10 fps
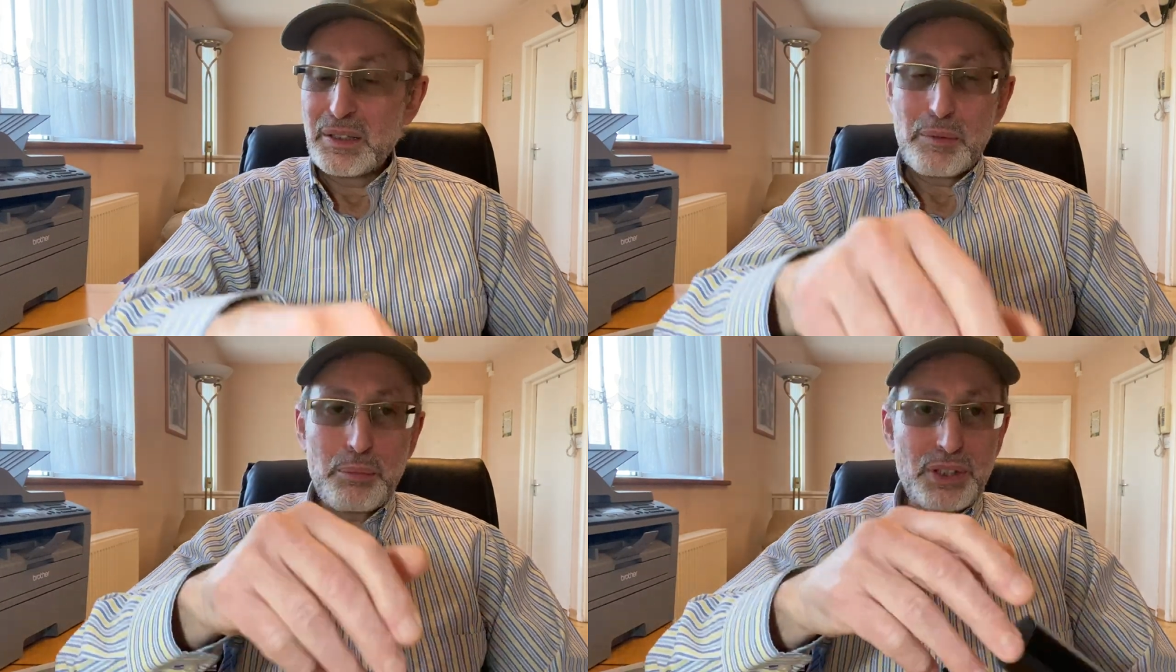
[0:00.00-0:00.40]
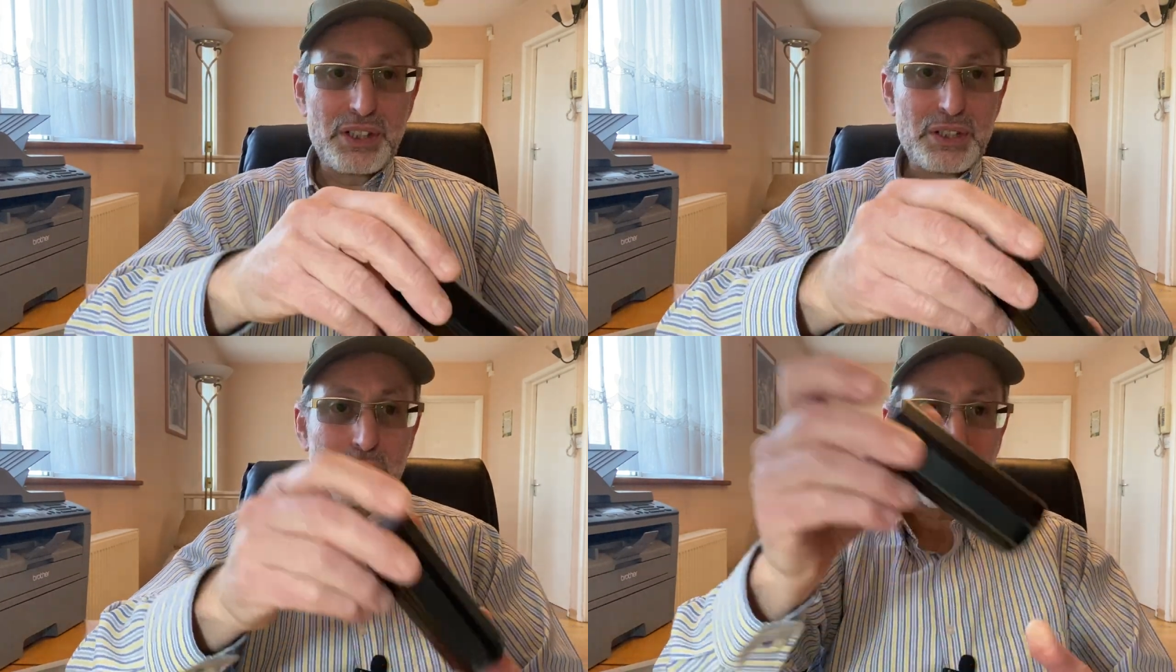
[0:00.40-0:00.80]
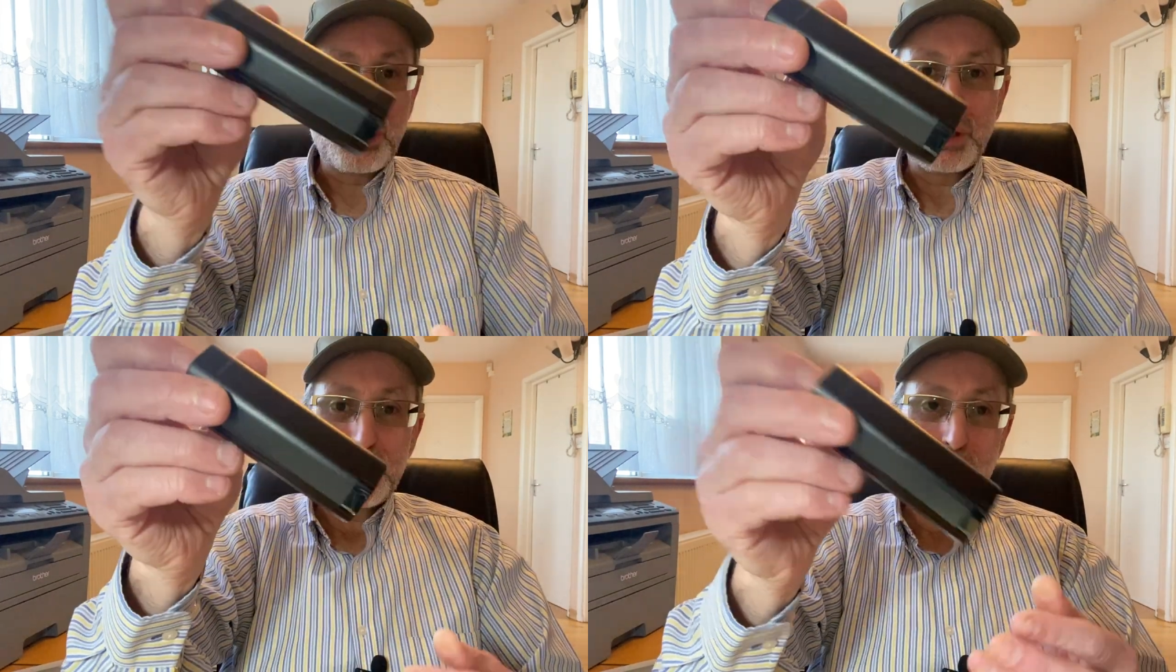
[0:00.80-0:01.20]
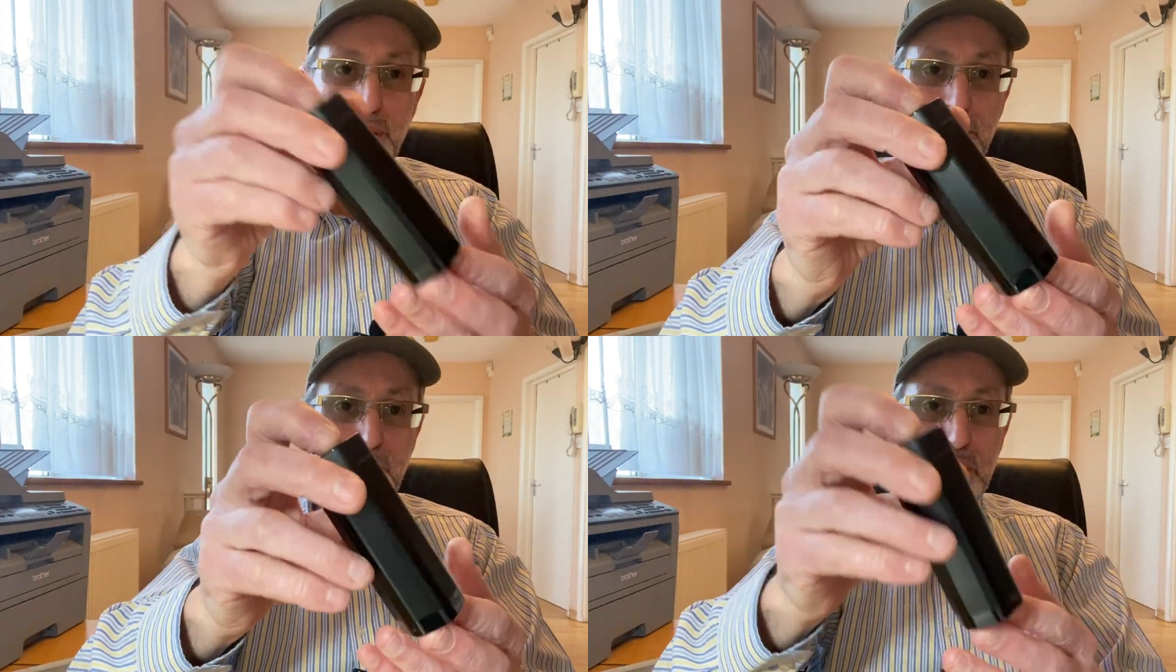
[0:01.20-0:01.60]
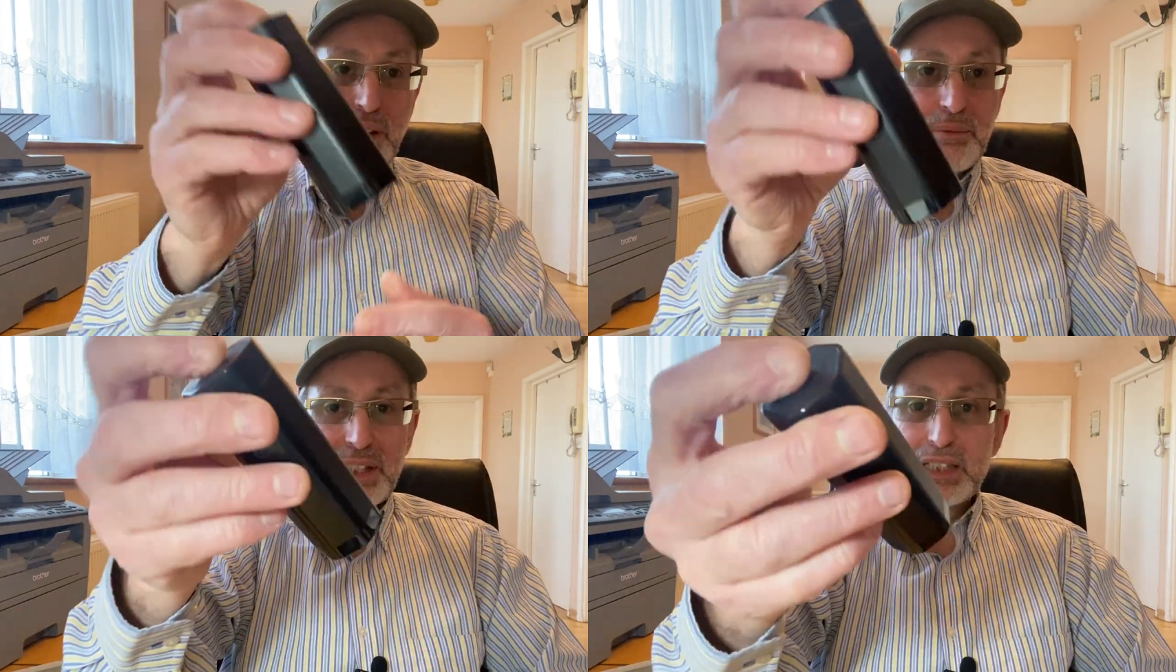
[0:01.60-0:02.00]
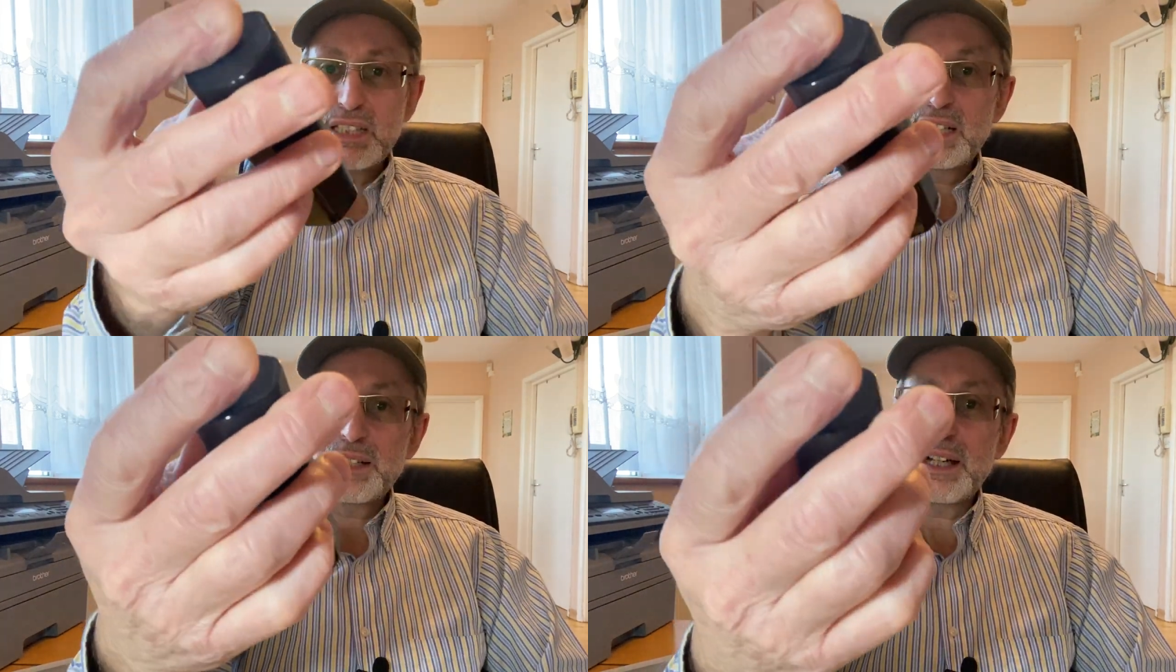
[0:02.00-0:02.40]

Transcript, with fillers: but this will go in with me to my meeting.